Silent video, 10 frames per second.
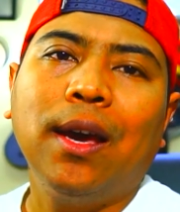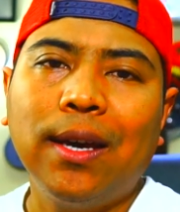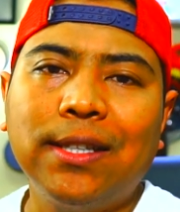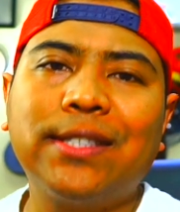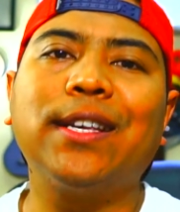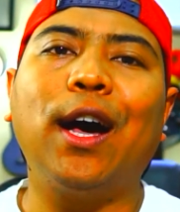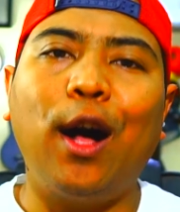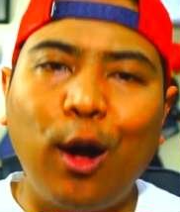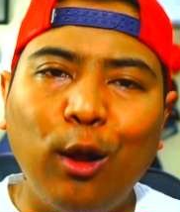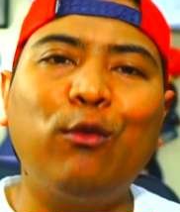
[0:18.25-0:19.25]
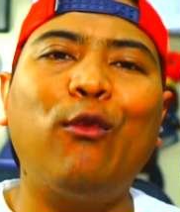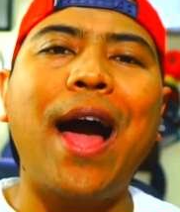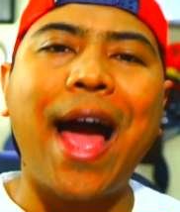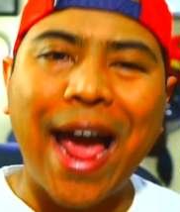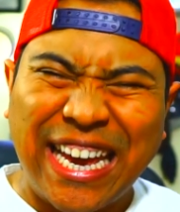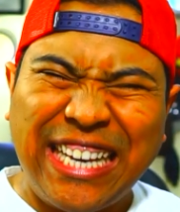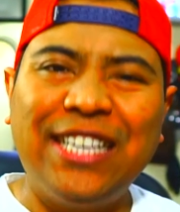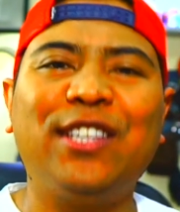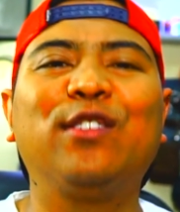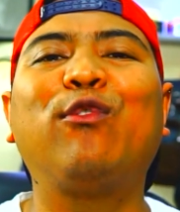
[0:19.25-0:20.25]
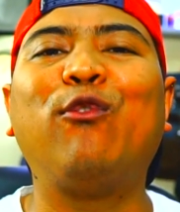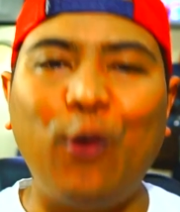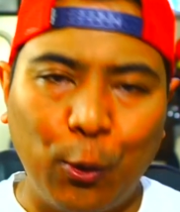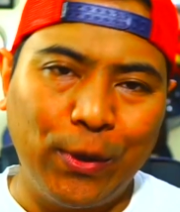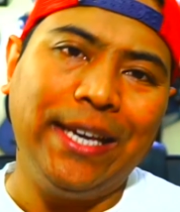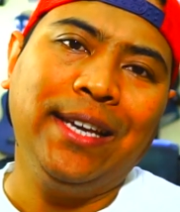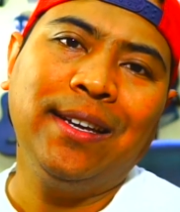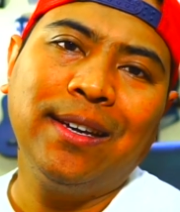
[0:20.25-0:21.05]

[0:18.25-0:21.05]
It's the Alpha Ace 40